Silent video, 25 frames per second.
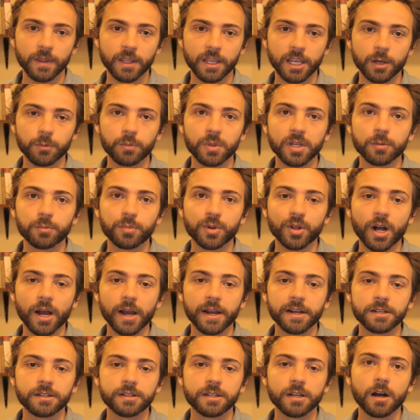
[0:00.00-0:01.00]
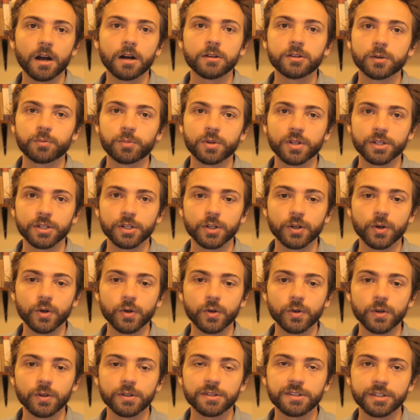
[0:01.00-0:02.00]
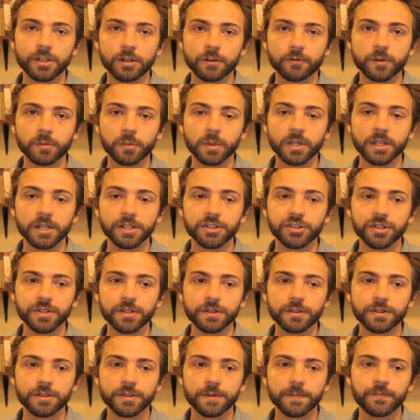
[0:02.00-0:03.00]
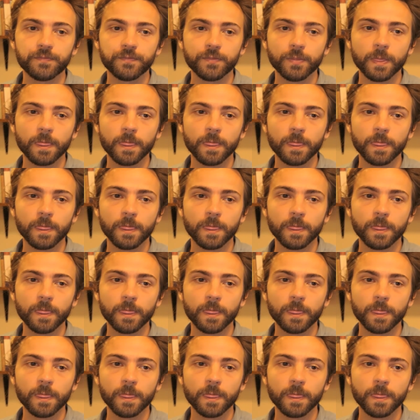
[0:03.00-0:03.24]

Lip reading: can be applied to other political self-immolations,